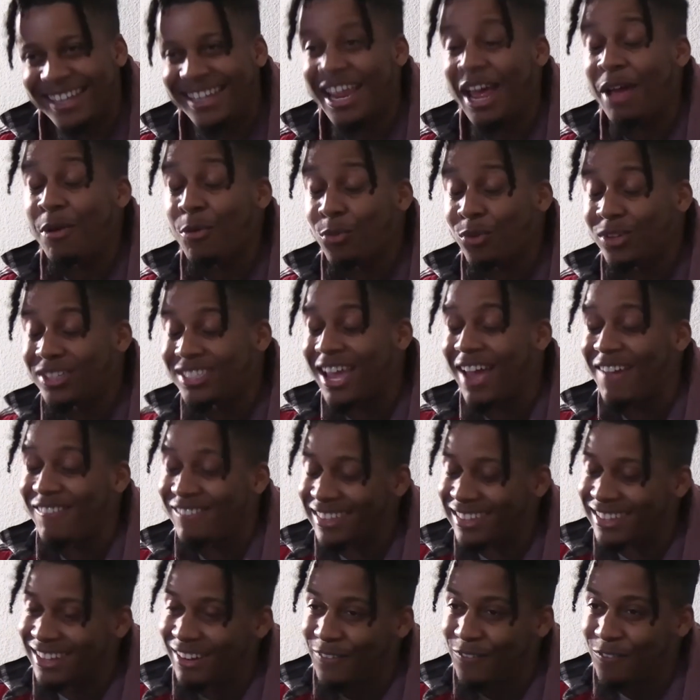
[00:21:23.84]
that was
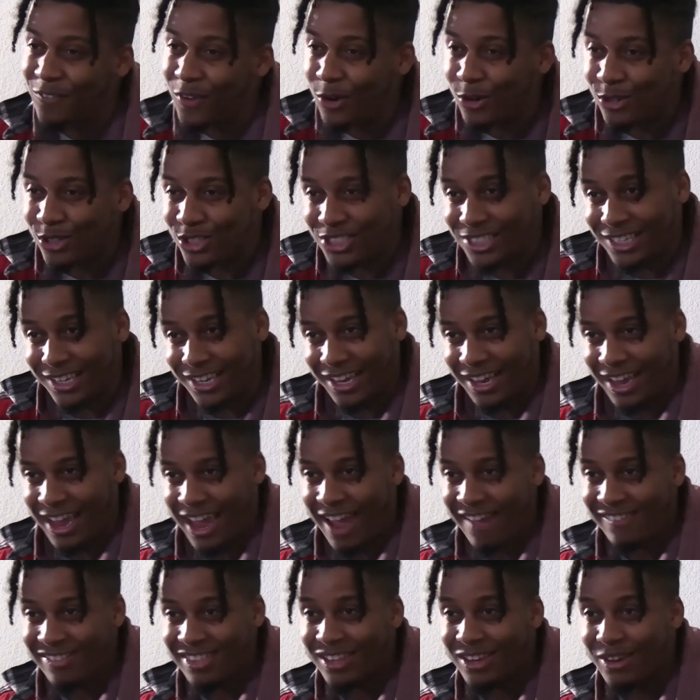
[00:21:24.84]
after the first
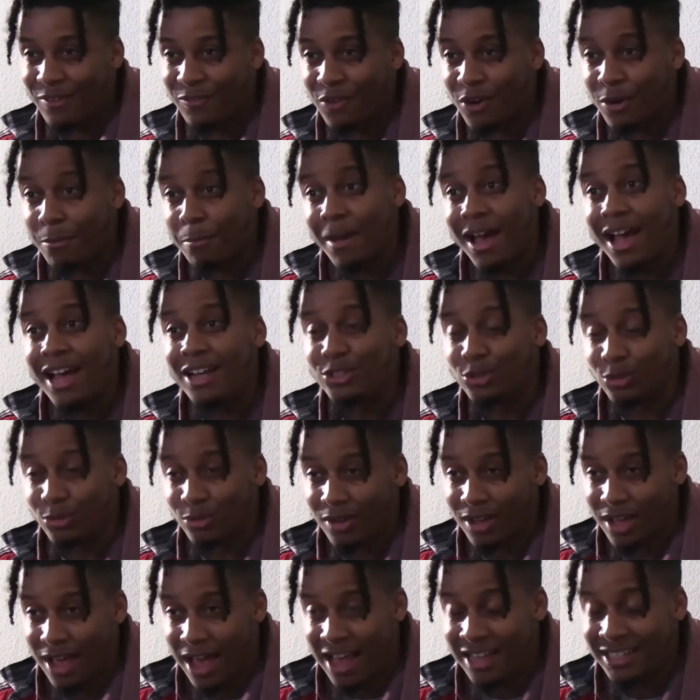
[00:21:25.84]
year. After the first, mind
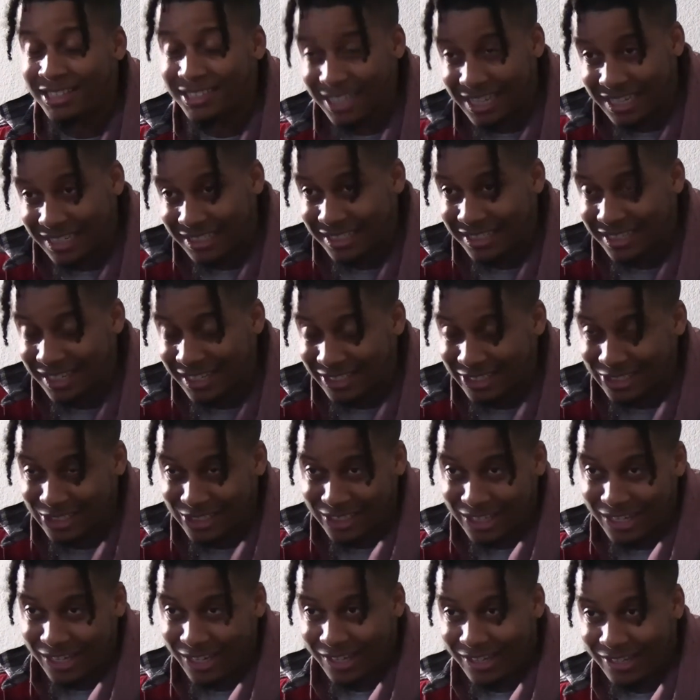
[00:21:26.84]
you, I said
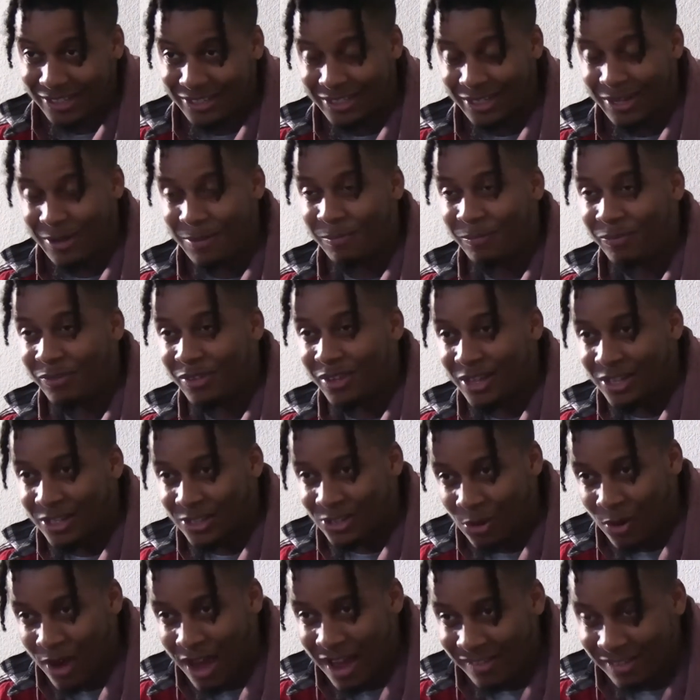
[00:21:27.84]
six years.
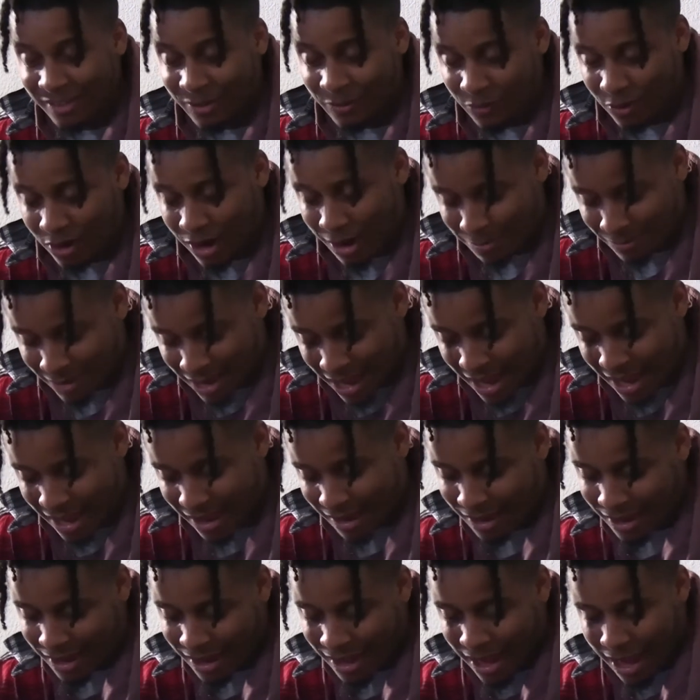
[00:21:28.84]
So after the first, I'm
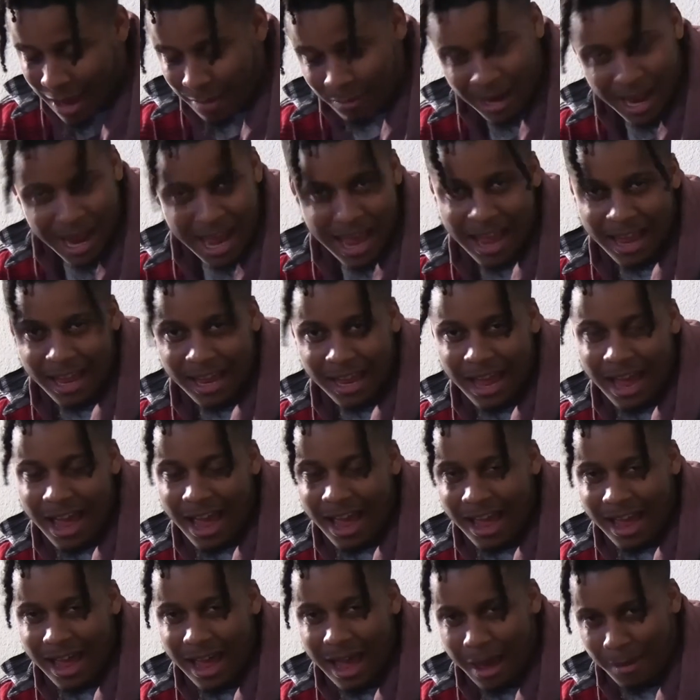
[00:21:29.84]
like, I'm like, I ain't,
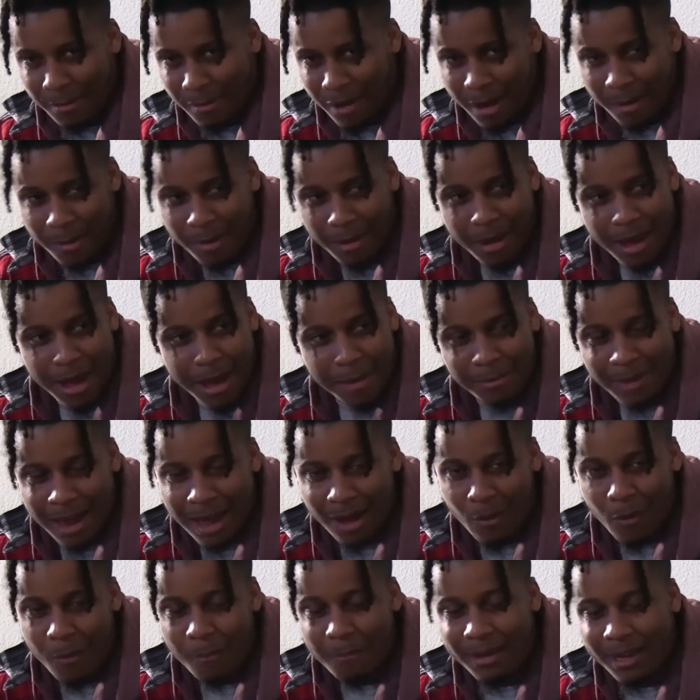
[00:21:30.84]
I, am I'm, I'm
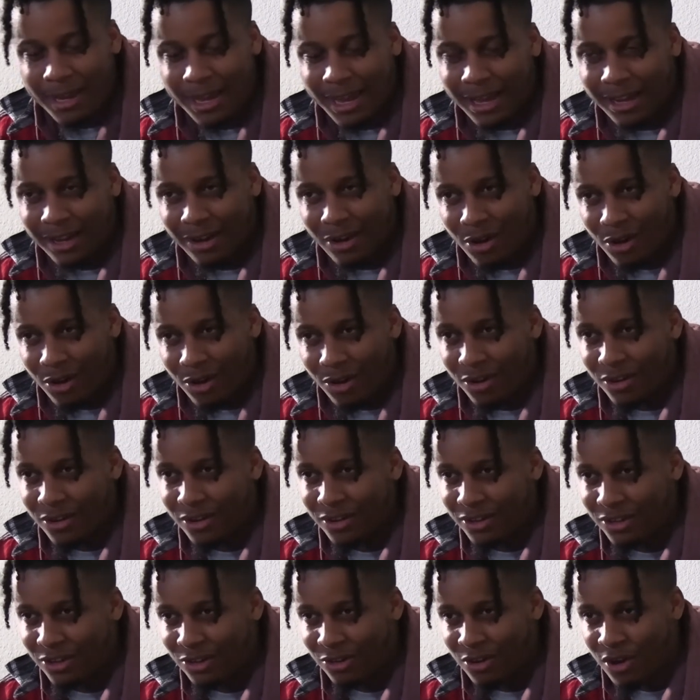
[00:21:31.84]
not gonna be here
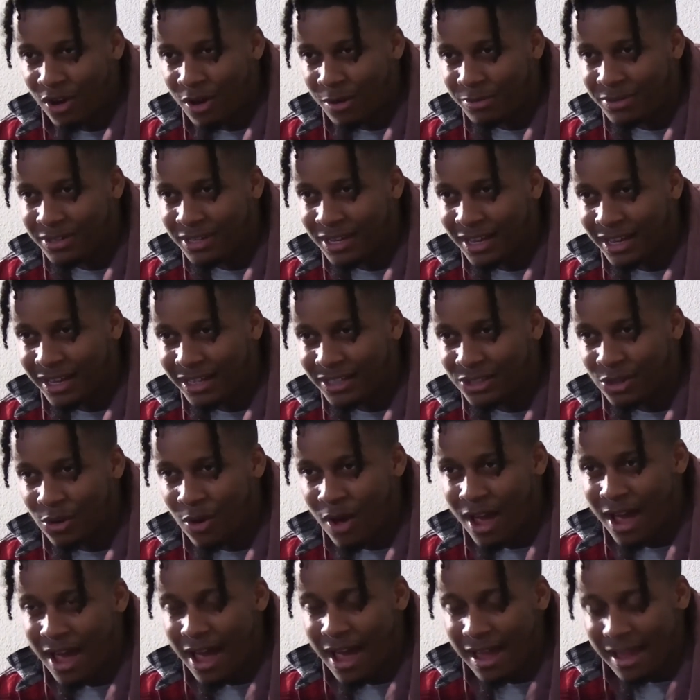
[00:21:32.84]
long. You know what I'm saying?
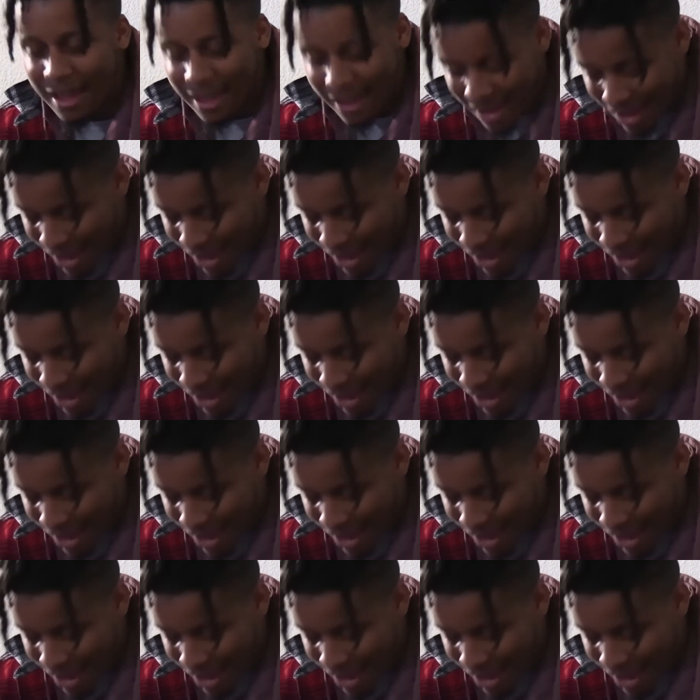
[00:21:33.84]
So I, I